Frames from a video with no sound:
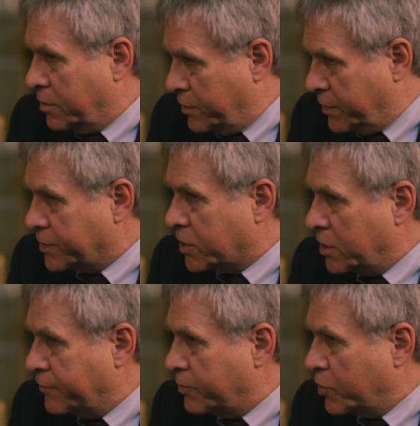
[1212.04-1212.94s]
this
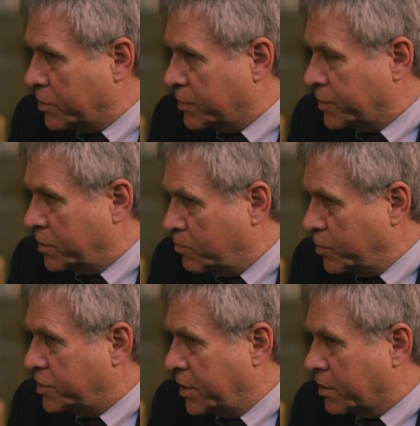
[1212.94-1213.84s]
kind of democracy
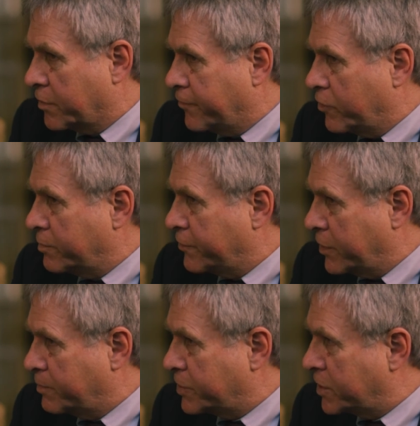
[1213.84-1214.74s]
would take the form of
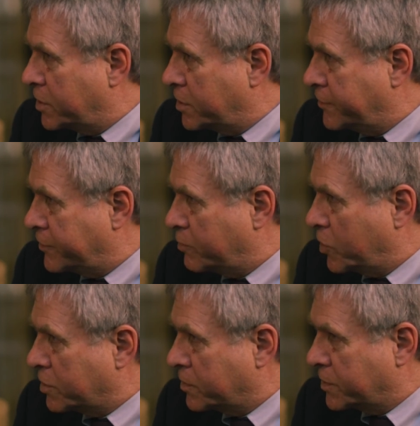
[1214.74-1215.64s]
representative
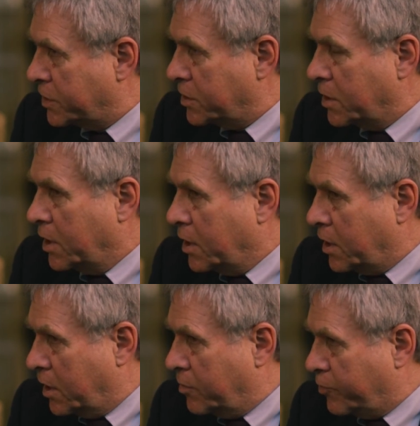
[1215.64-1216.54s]
democracy, mm-hmm.
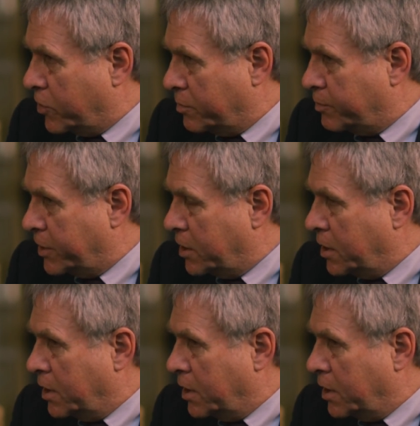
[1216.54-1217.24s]
Probably.